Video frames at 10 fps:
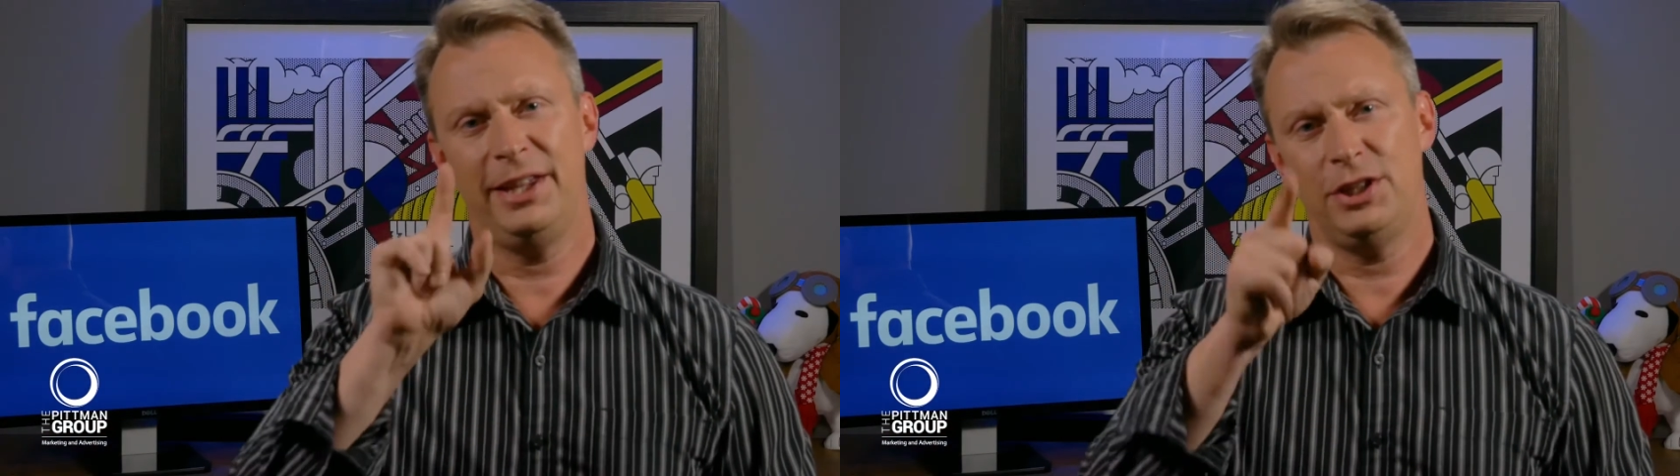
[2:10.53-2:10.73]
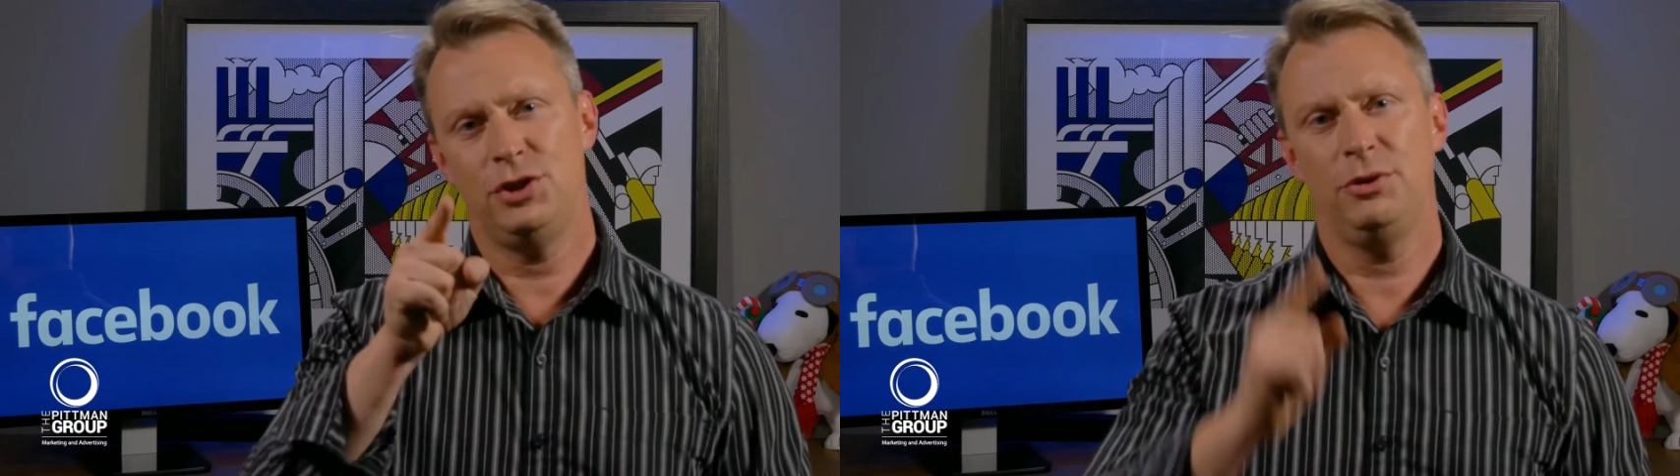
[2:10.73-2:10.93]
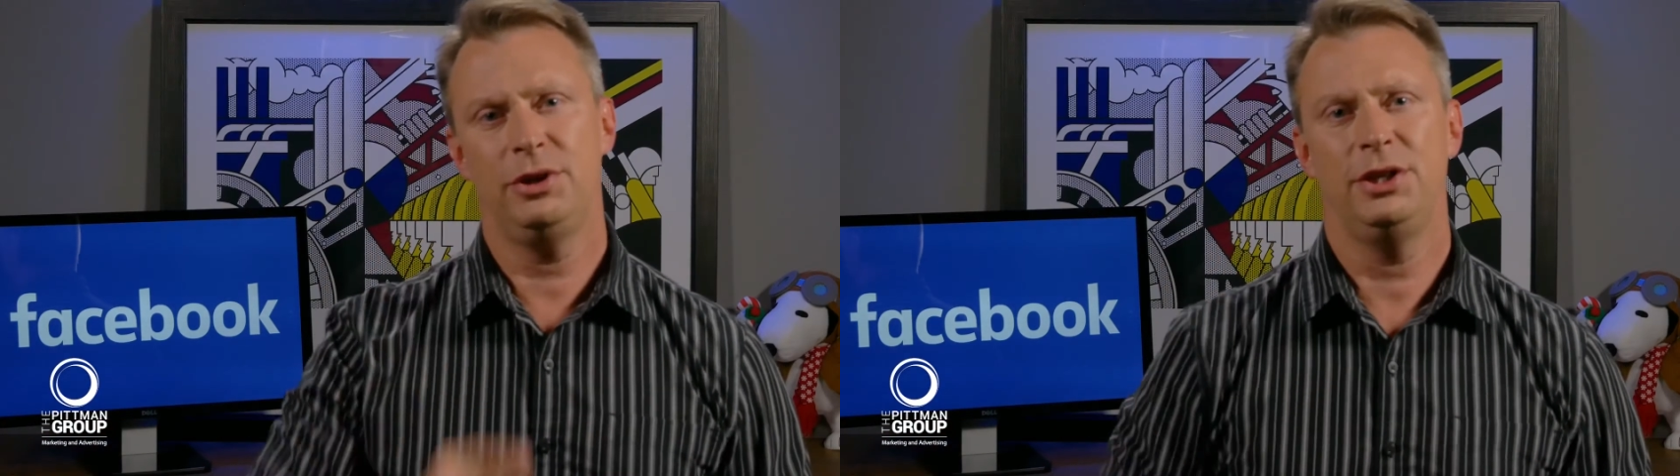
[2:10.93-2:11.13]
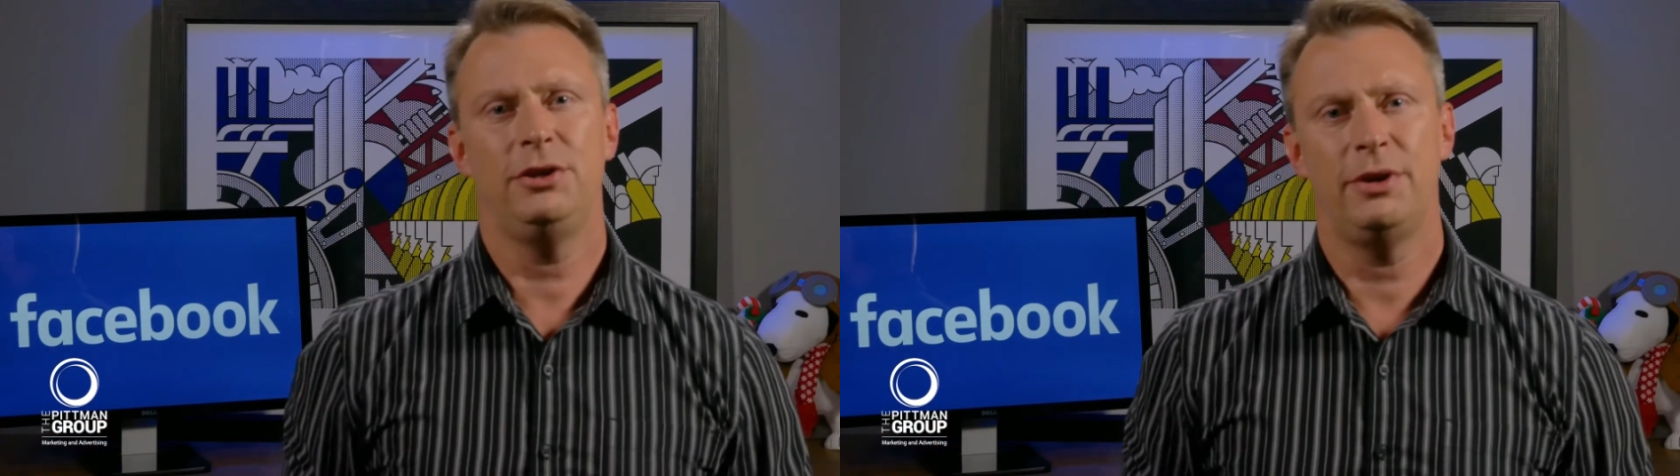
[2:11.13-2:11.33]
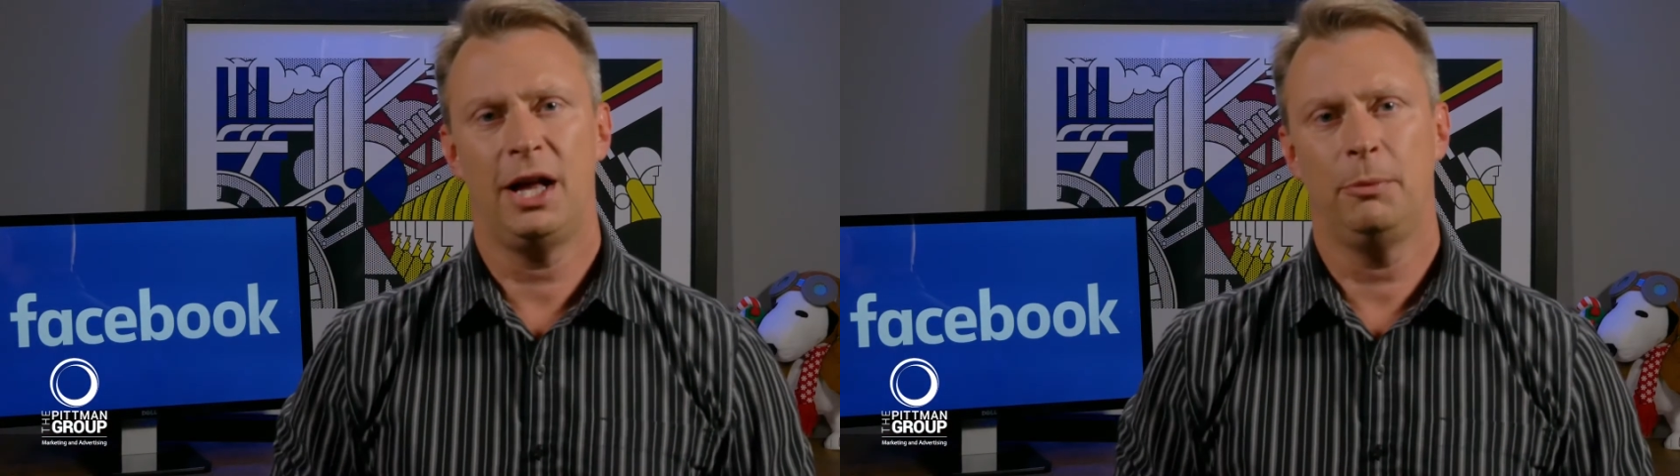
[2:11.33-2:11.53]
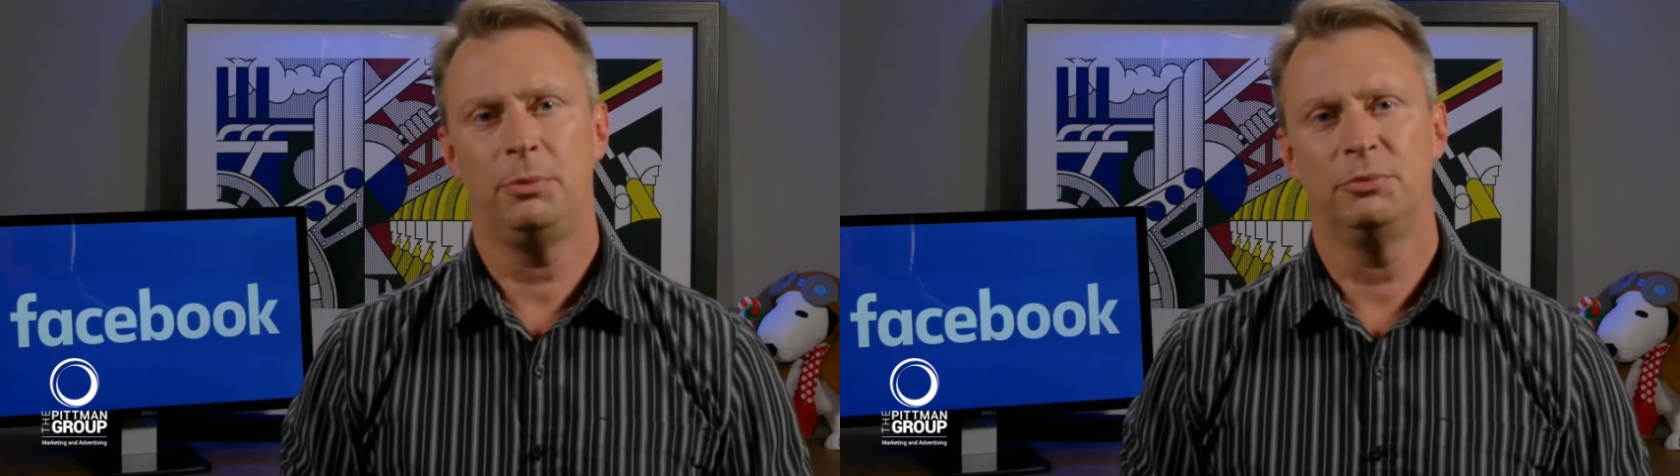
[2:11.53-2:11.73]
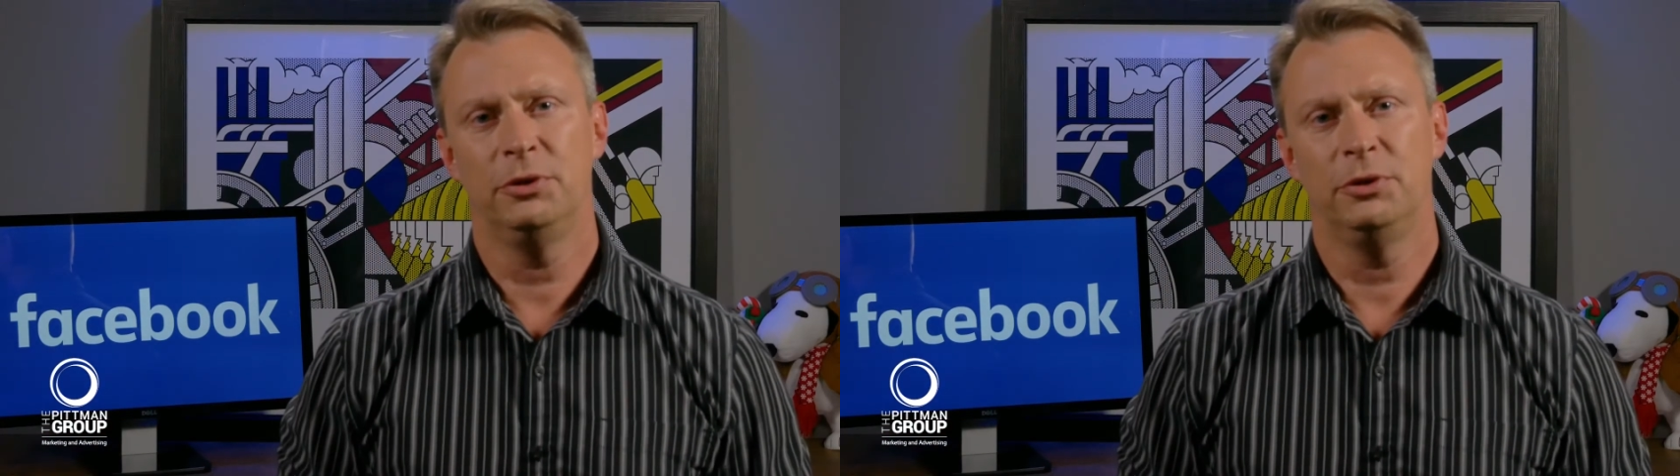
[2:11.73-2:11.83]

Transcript: things you can do to help